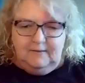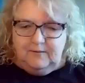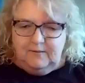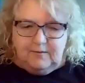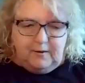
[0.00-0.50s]

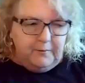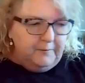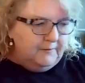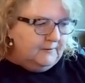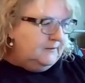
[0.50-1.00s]
So
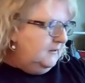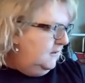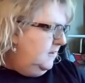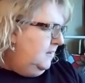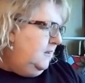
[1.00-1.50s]

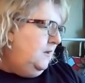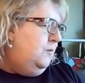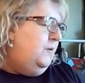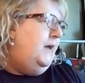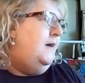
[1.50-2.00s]

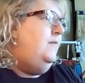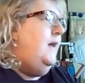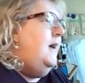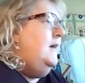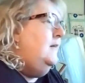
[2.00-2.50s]
we have
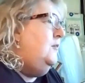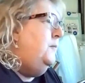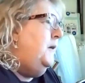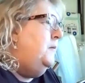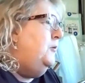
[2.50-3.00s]
that to
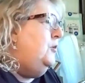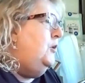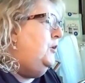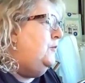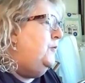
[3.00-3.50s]
be able to
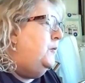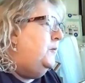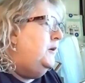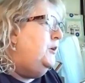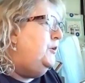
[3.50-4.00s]
look
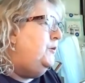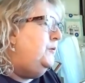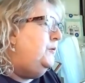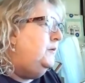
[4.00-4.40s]
forward to.